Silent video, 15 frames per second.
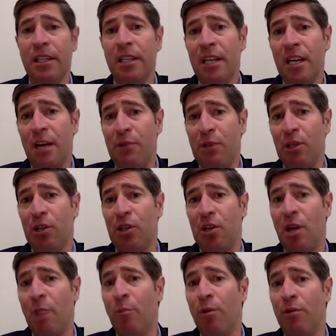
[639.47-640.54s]
if you look at the
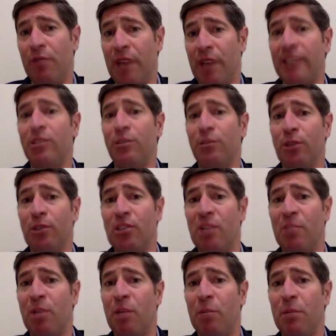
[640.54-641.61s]
number of nights, for
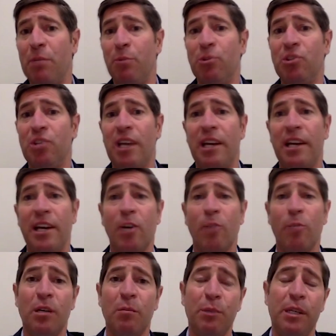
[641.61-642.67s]
example, that people stay in
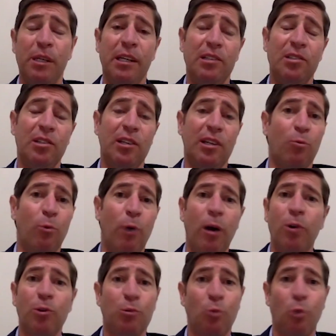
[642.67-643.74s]
Airbnbs, it
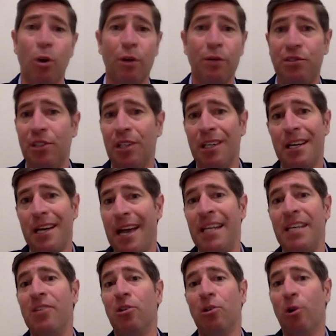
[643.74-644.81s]
well dwarfs
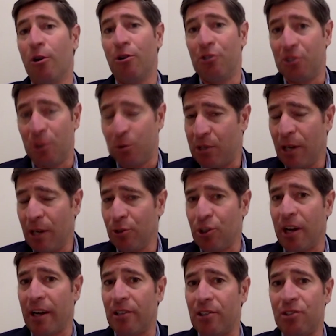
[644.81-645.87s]
any of the largest hotel
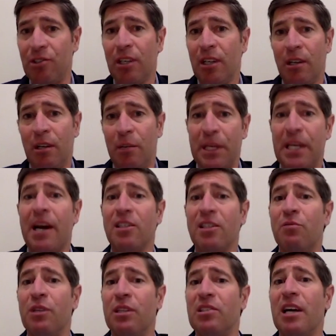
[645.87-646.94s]
chains, because
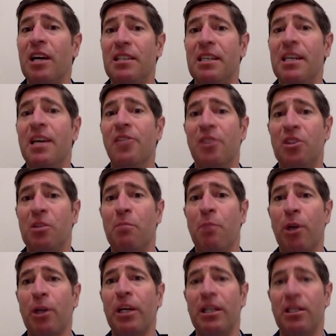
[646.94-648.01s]
of this idea that the
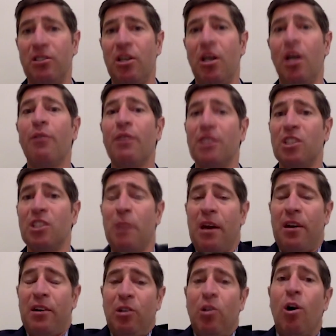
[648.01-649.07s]
market itself has
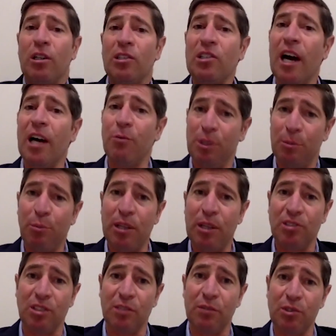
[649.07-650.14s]
expanded alongside with the
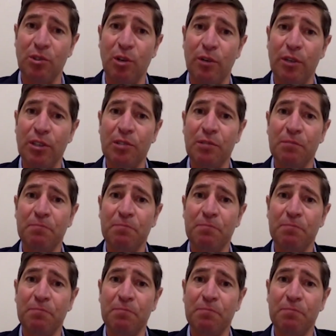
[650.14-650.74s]
presence of the service.